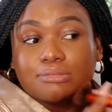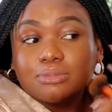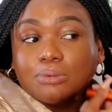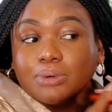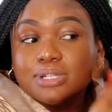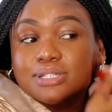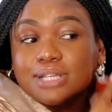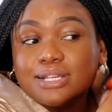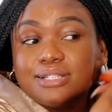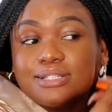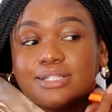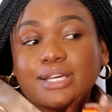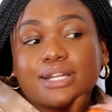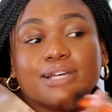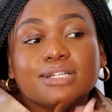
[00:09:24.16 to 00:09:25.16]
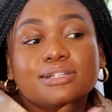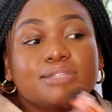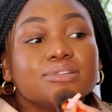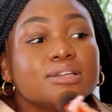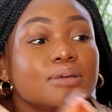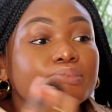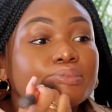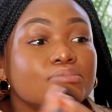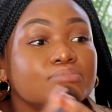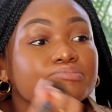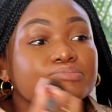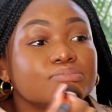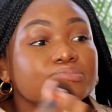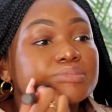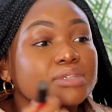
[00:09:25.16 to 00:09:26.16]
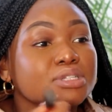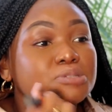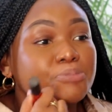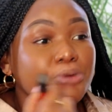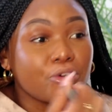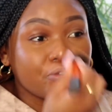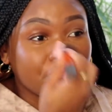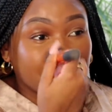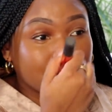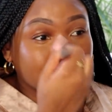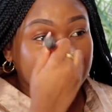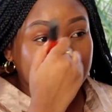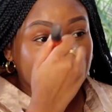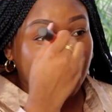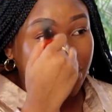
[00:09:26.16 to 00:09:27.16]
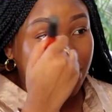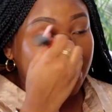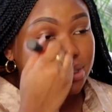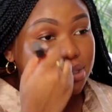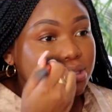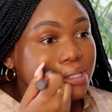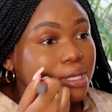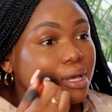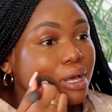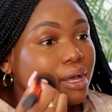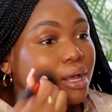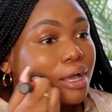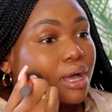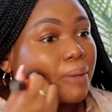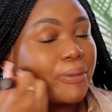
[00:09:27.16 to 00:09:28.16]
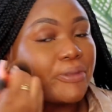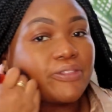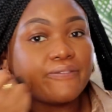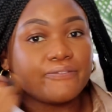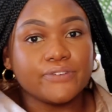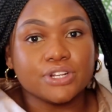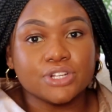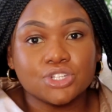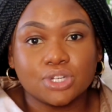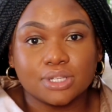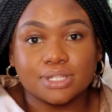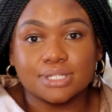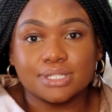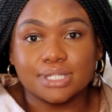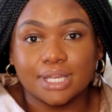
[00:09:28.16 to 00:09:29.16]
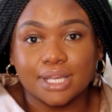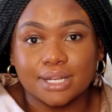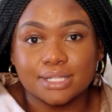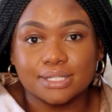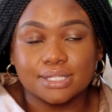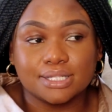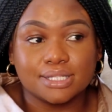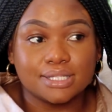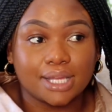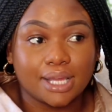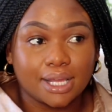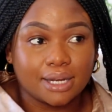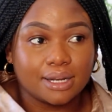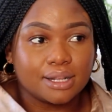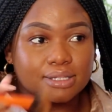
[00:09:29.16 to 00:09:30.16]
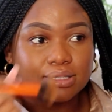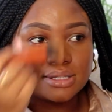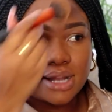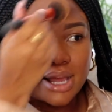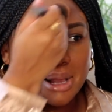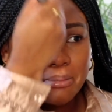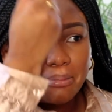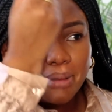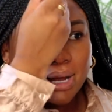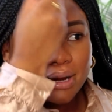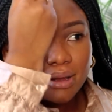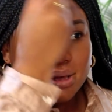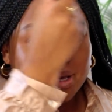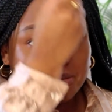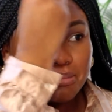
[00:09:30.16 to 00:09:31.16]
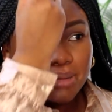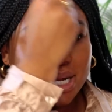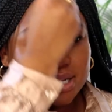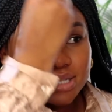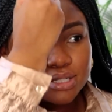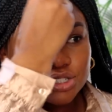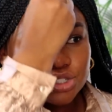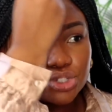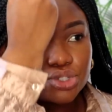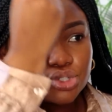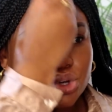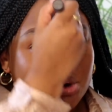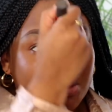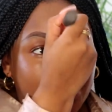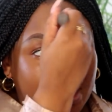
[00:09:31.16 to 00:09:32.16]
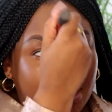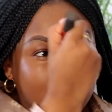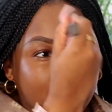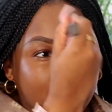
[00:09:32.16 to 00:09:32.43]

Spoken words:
once I set it, it's perfect, it works. I mean, the finish on the skin is insane. It's like butter, it blends in so well